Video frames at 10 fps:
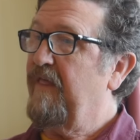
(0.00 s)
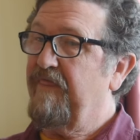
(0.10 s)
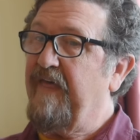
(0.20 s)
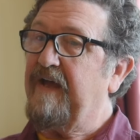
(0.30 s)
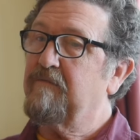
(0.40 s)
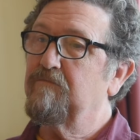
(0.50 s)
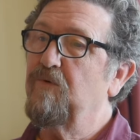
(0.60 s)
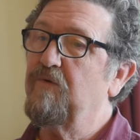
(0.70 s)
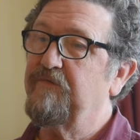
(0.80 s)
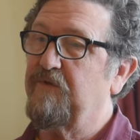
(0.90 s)
That
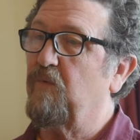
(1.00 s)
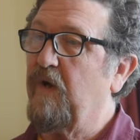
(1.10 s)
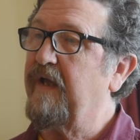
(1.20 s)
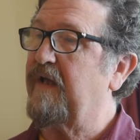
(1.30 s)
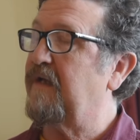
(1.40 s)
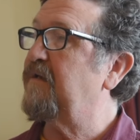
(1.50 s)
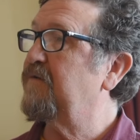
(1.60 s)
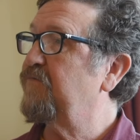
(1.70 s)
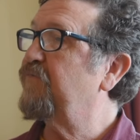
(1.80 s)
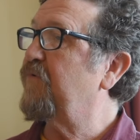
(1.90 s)
moves away
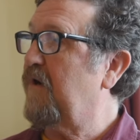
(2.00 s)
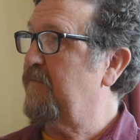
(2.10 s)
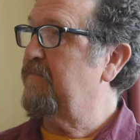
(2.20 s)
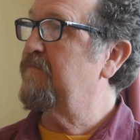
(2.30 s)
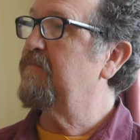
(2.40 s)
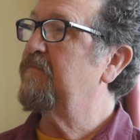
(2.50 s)
from